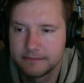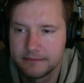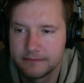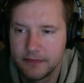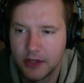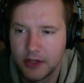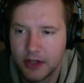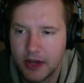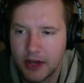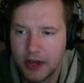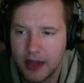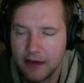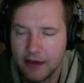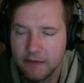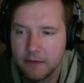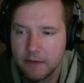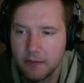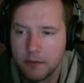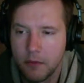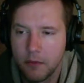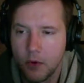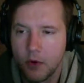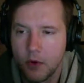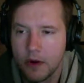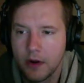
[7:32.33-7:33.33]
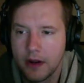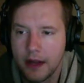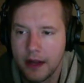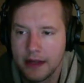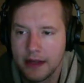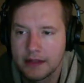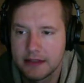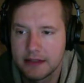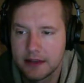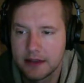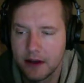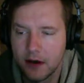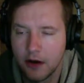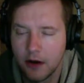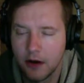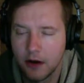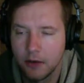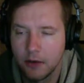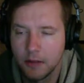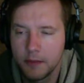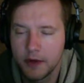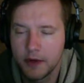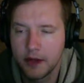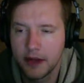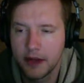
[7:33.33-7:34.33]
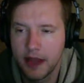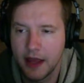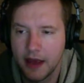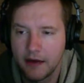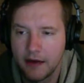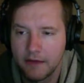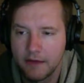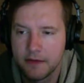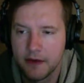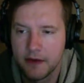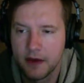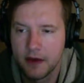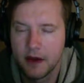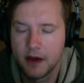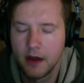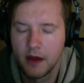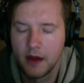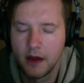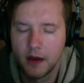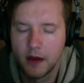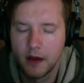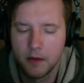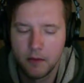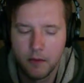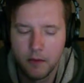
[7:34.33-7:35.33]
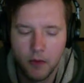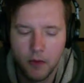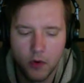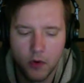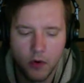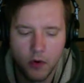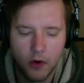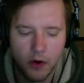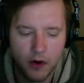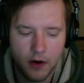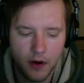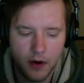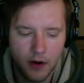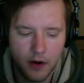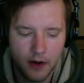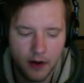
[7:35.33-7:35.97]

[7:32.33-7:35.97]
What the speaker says: You're going to have more nights at home. You're going to have more